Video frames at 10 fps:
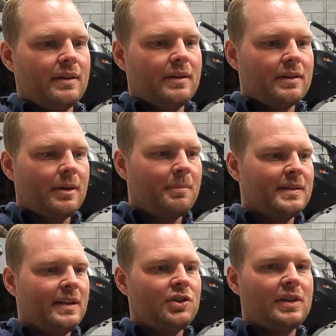the, the
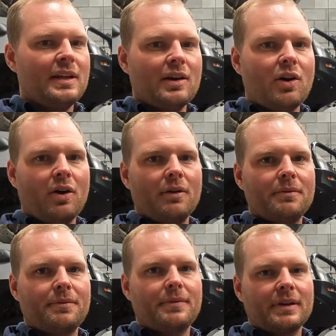positioning of
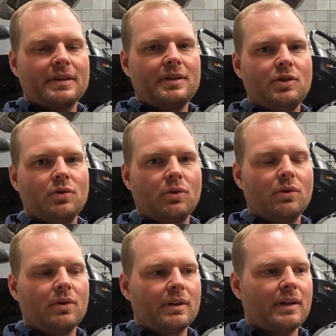
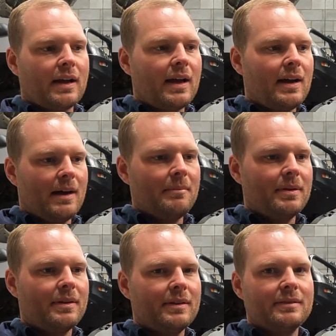your hub
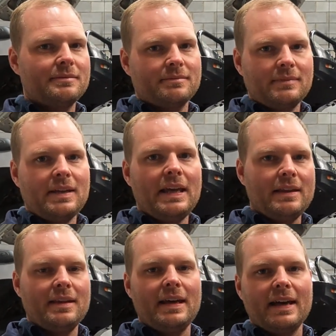
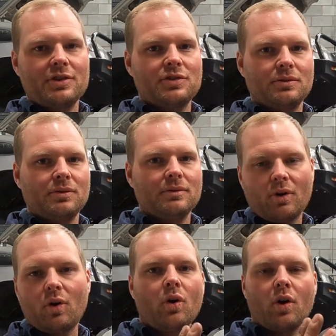in the actual
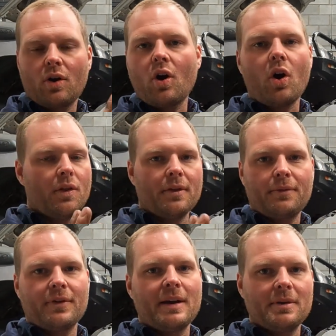or on the
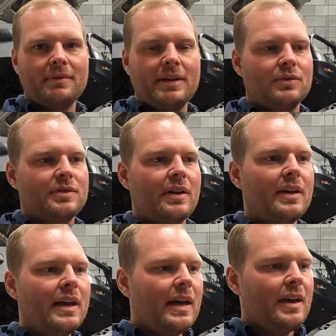frame of the vehicle.
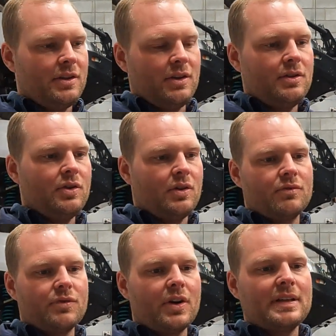So you, you
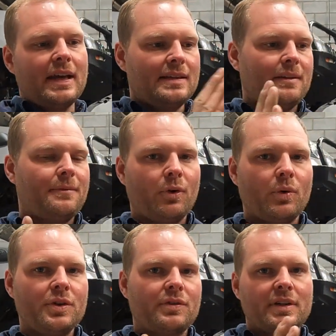can rotate it
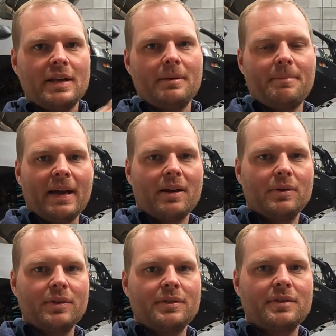forwards, rotate it
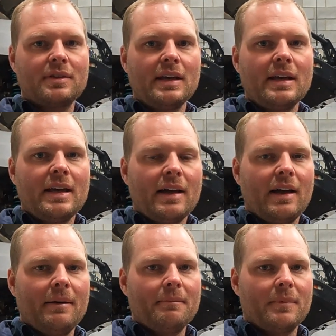backwards,
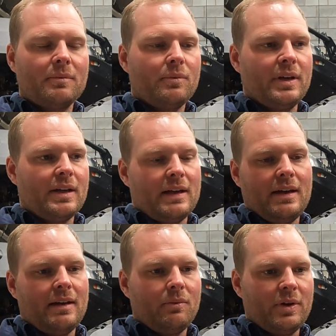um, which,
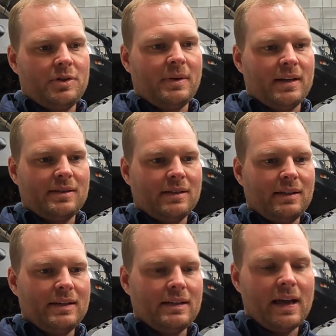uh, which
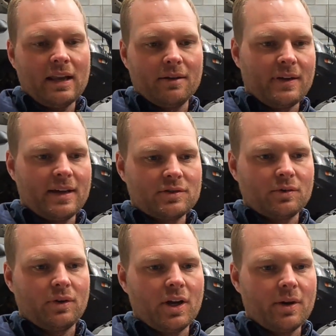basically elevates
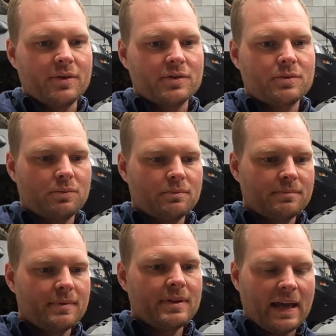or lowers
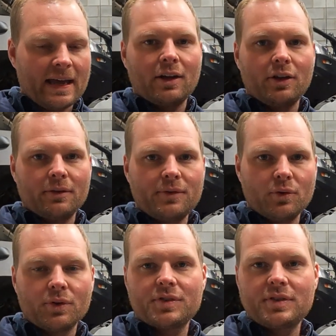the angle of
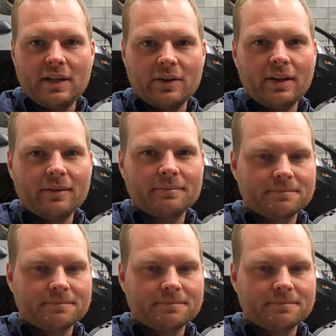your steering.